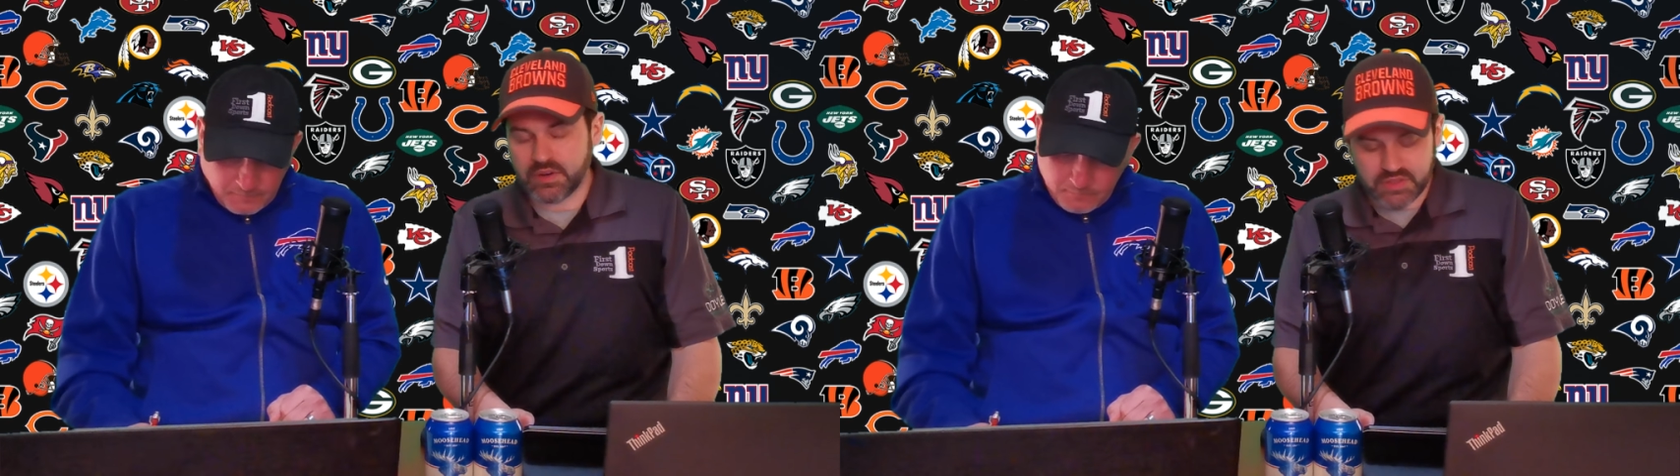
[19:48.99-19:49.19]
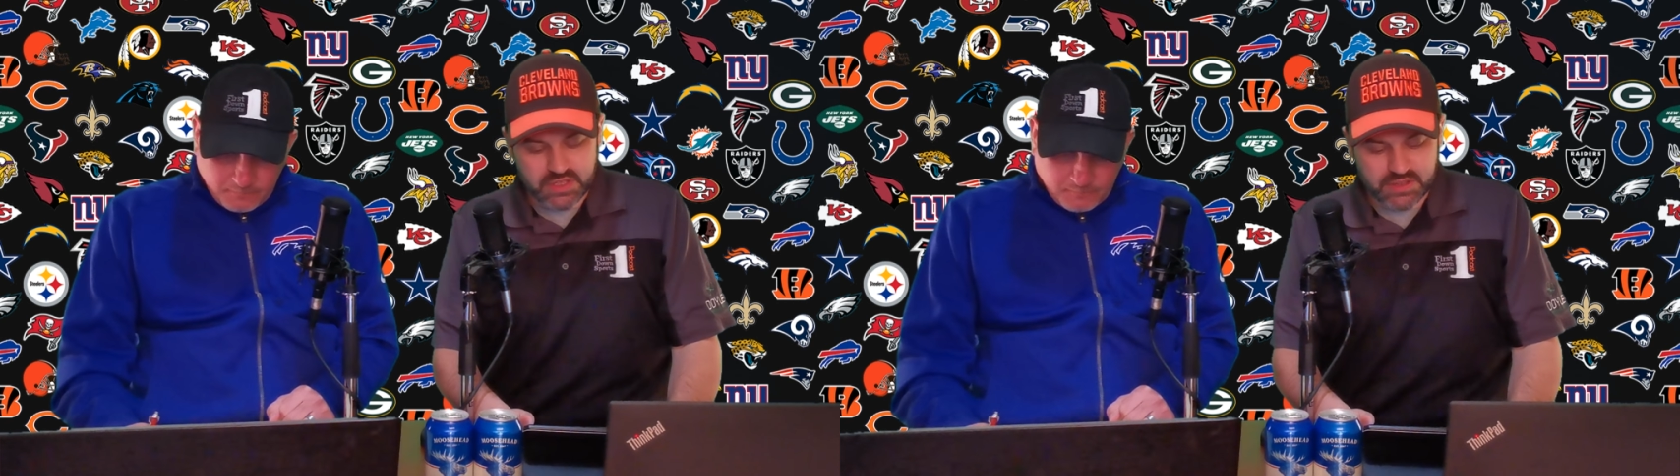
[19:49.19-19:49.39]

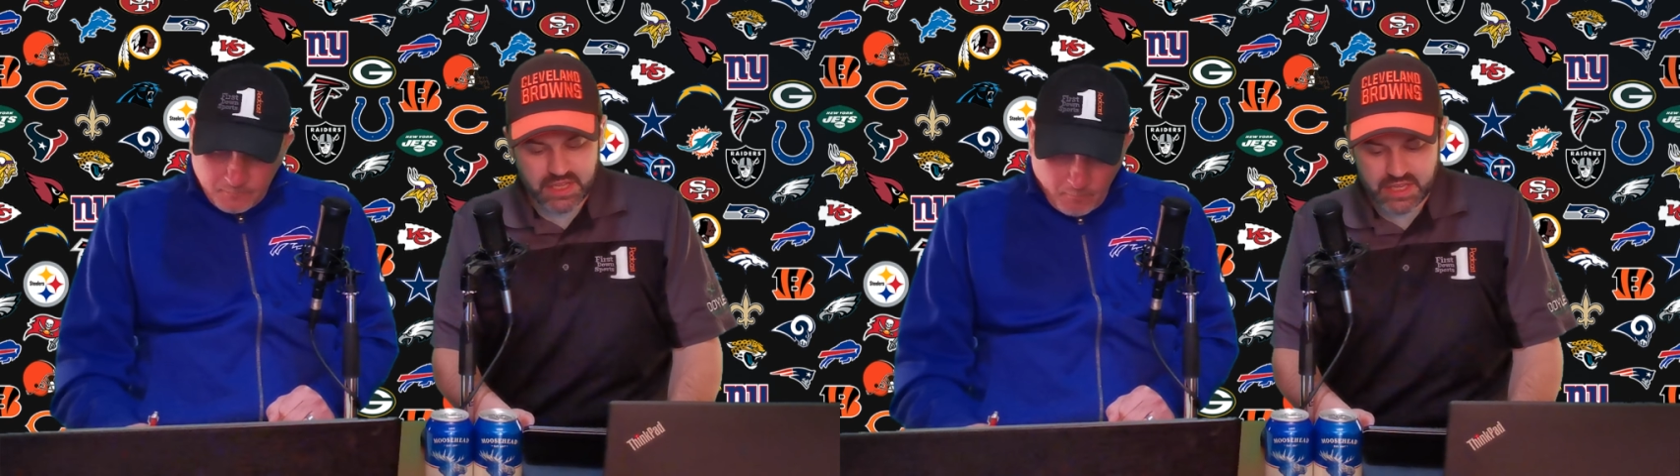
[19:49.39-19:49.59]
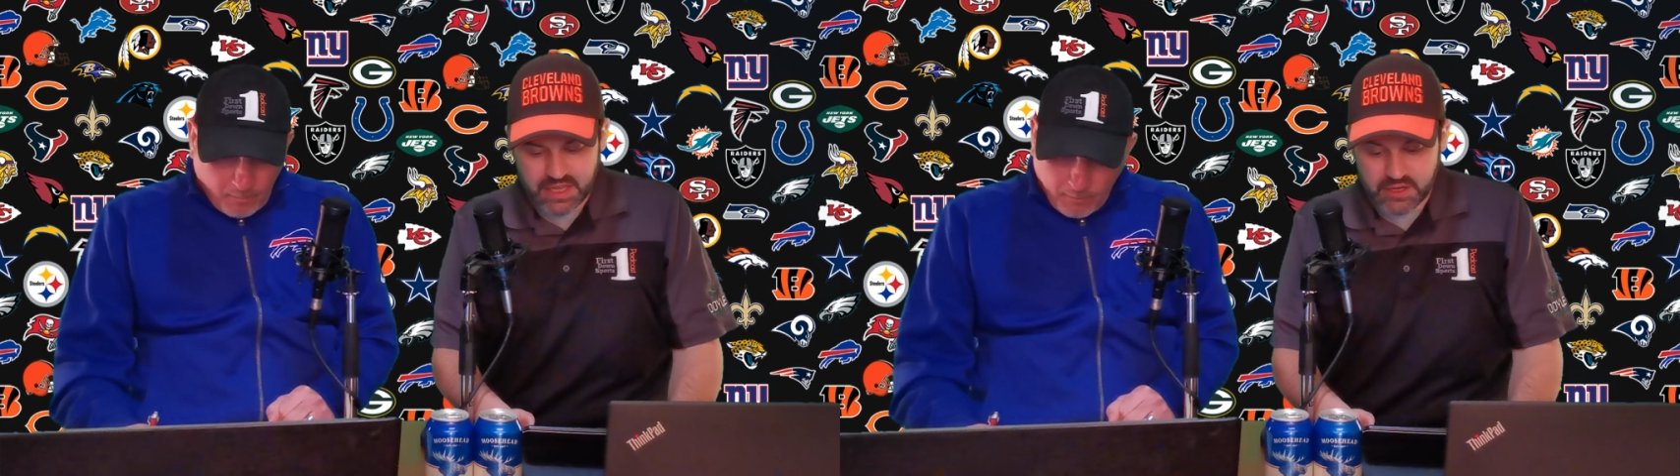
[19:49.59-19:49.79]
everything
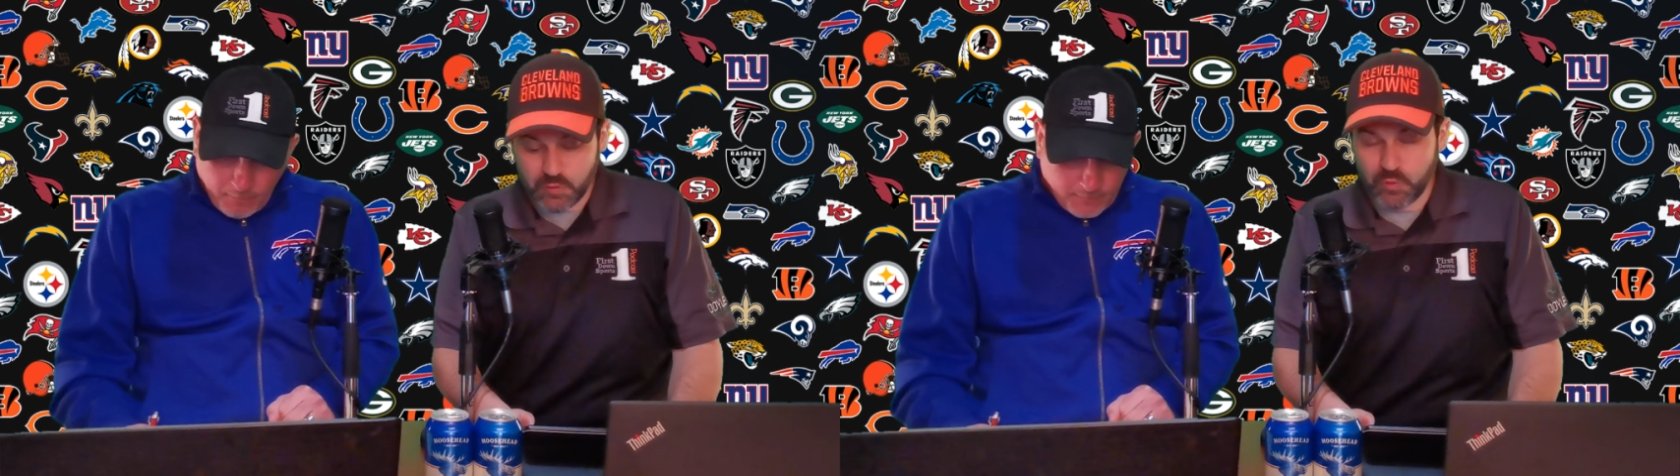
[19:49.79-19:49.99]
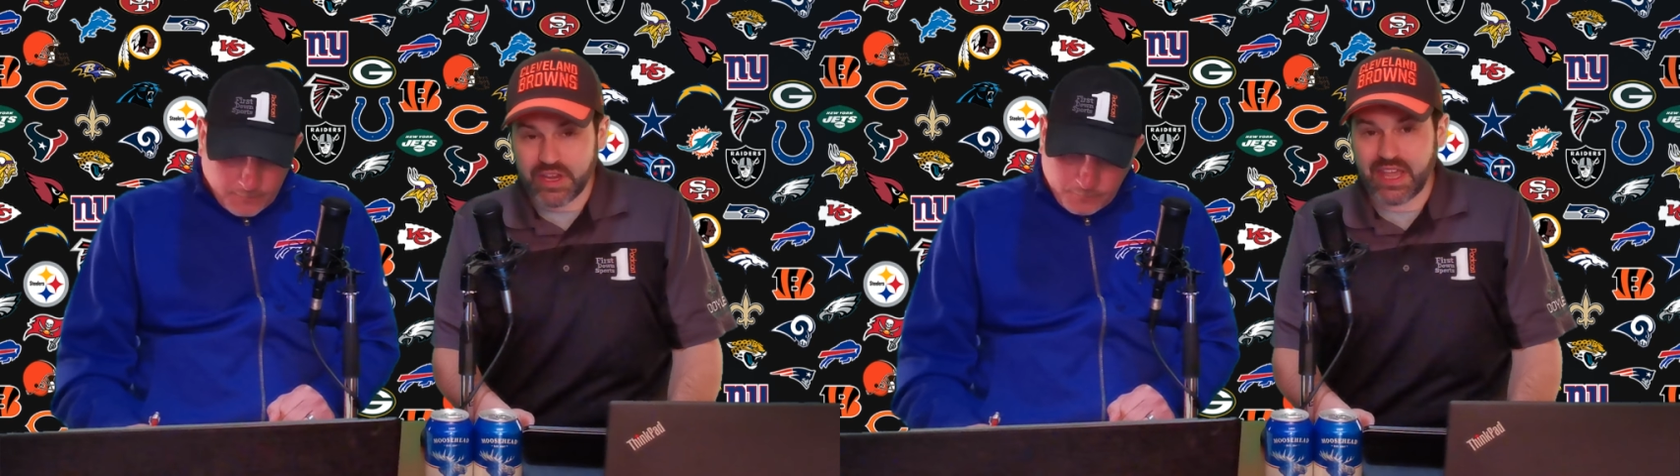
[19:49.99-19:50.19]
they can
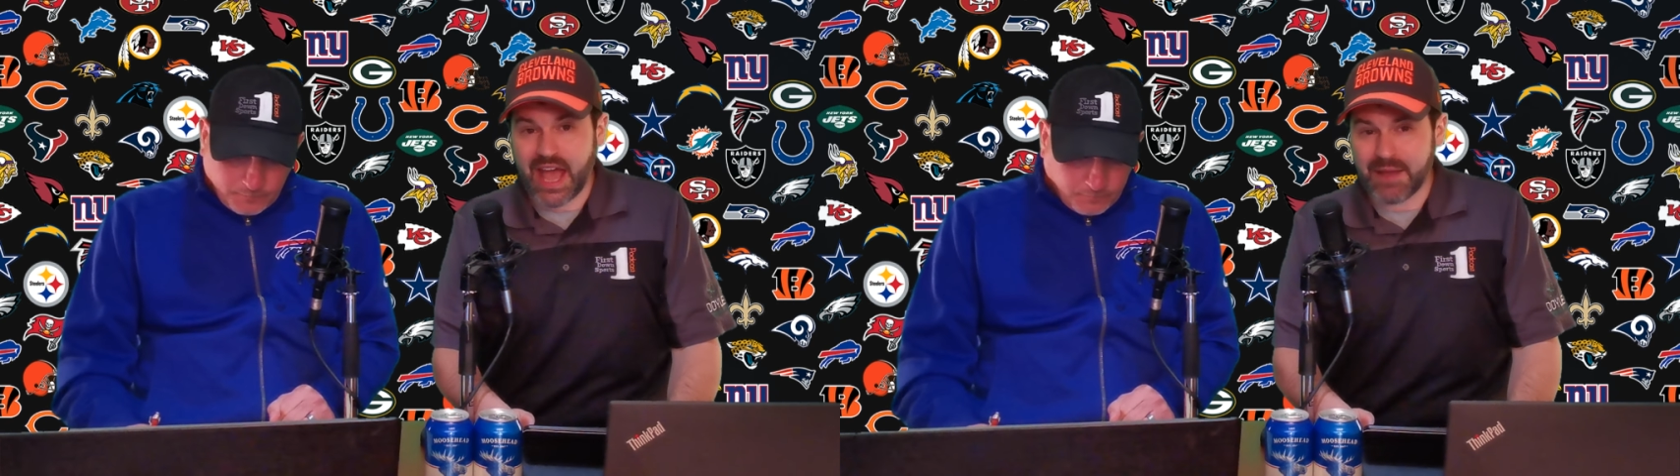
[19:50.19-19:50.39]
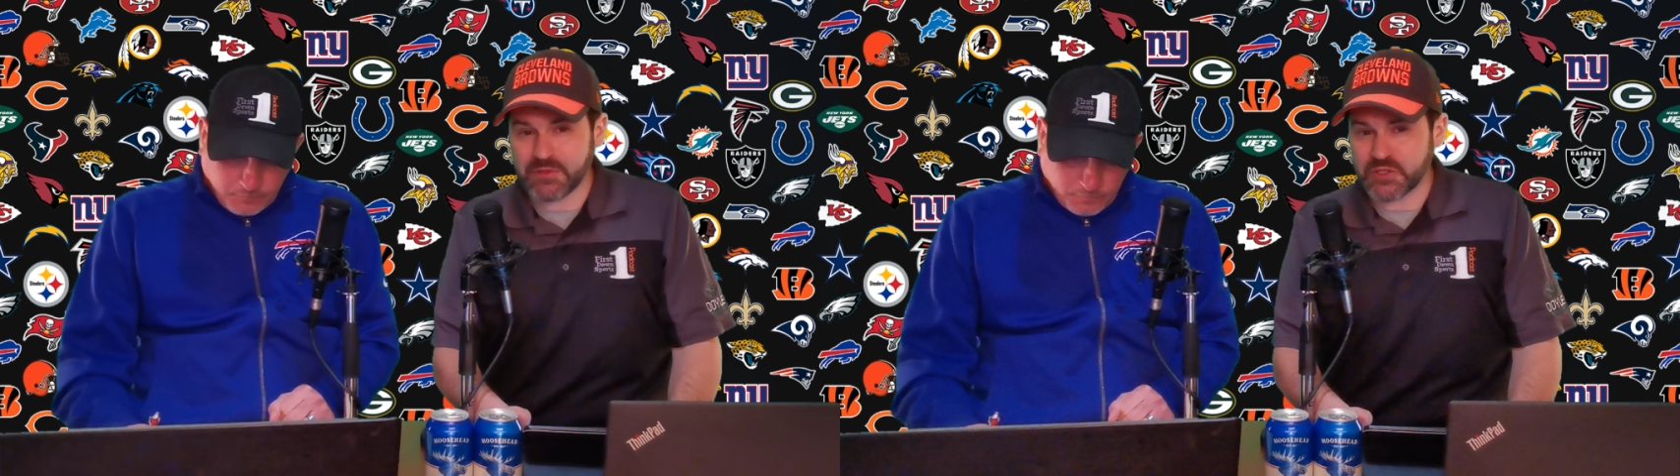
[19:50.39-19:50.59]
to
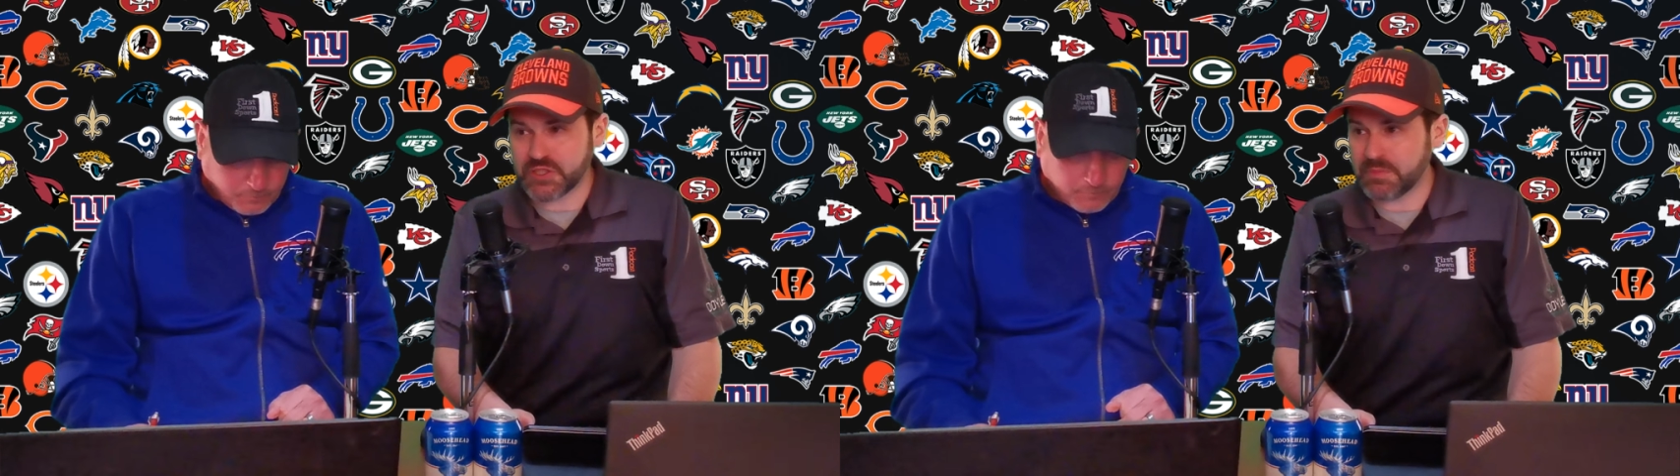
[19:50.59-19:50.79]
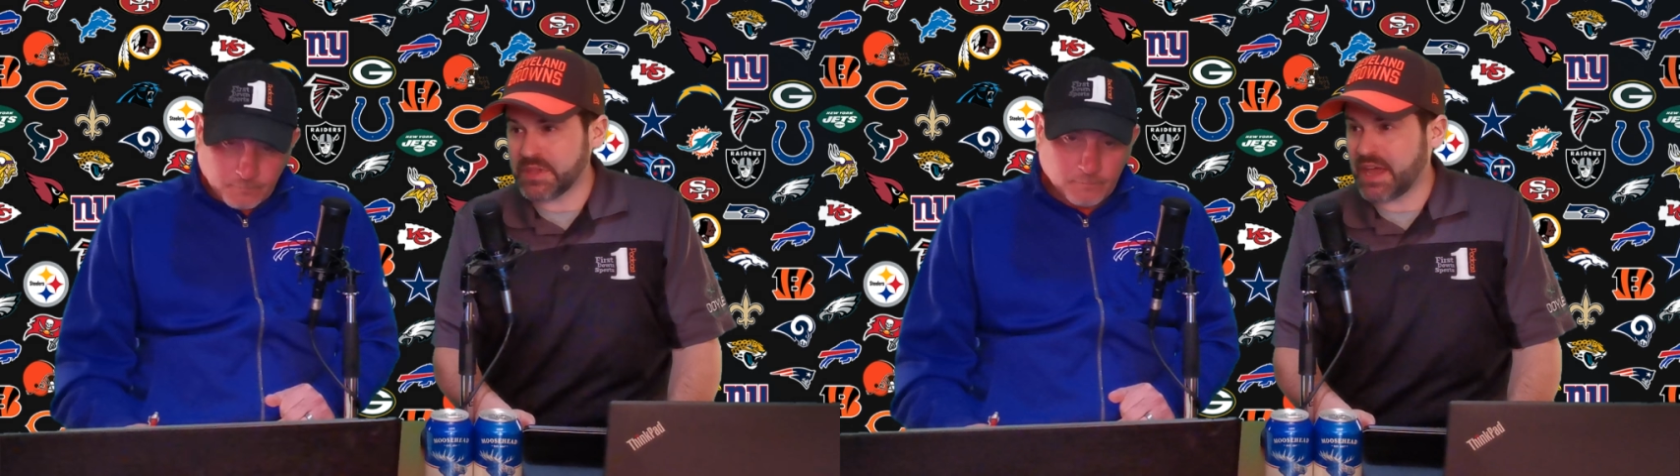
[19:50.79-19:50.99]
recapture
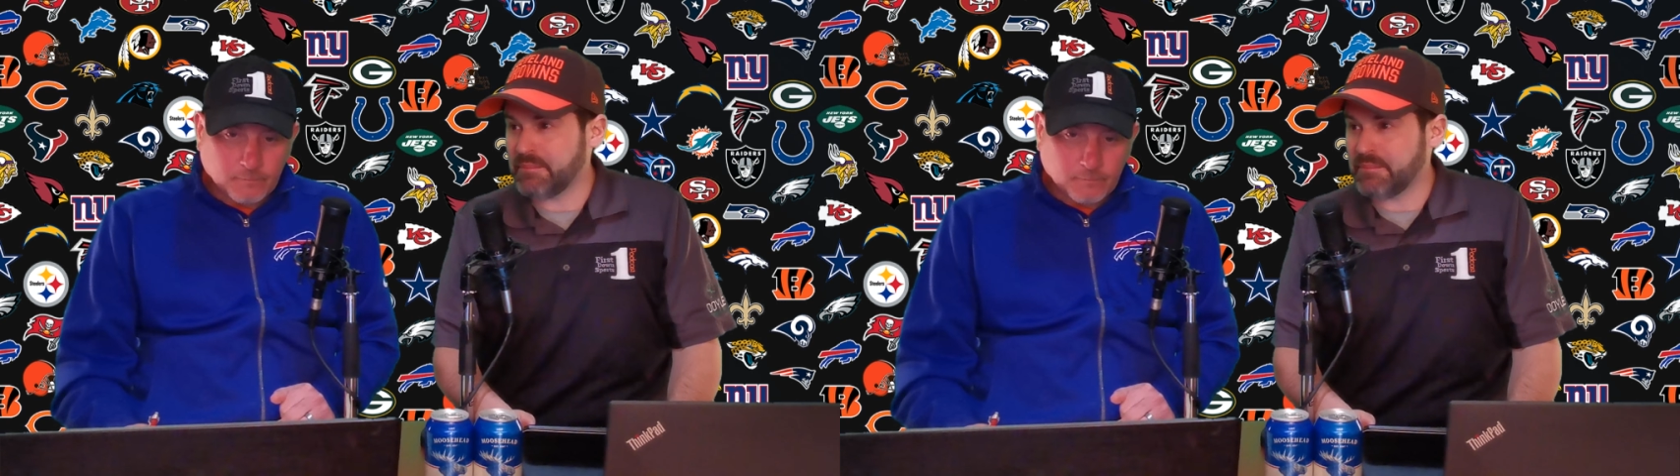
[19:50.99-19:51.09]
some of